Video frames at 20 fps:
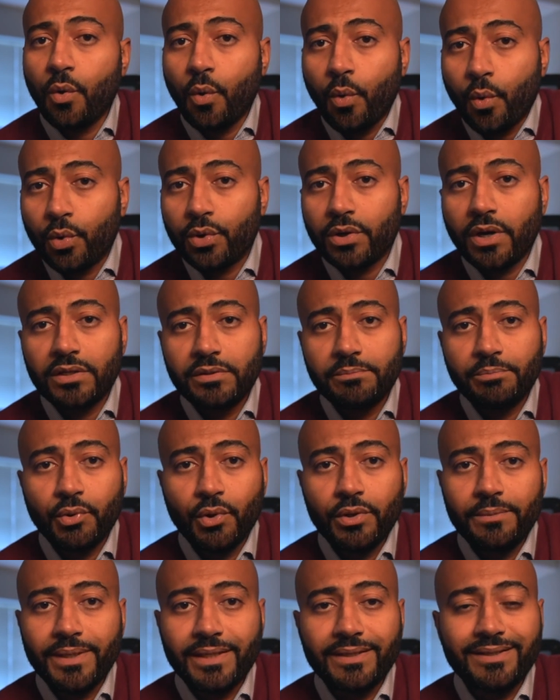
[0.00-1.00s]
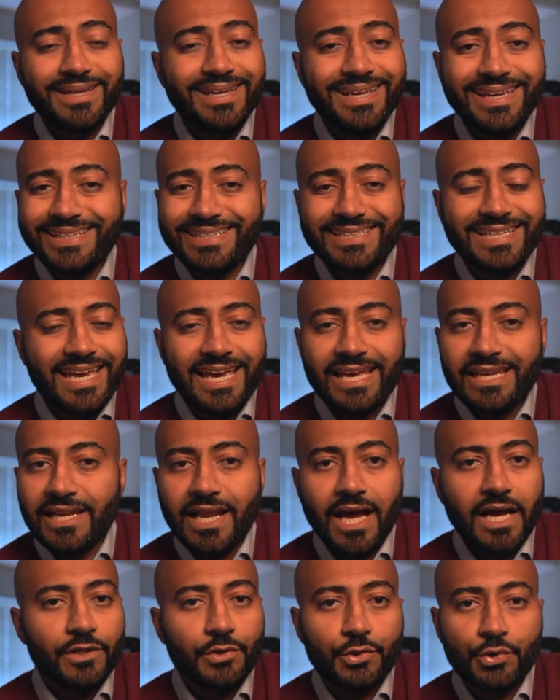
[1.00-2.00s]
or unemployment. It
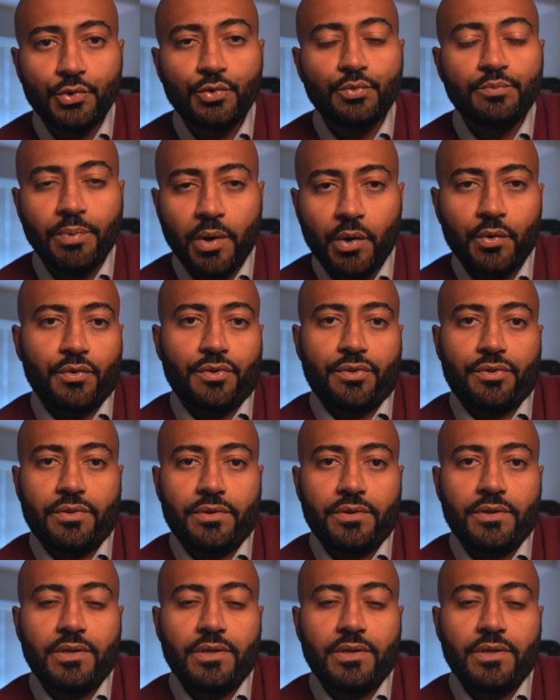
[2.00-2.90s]
cannot do both.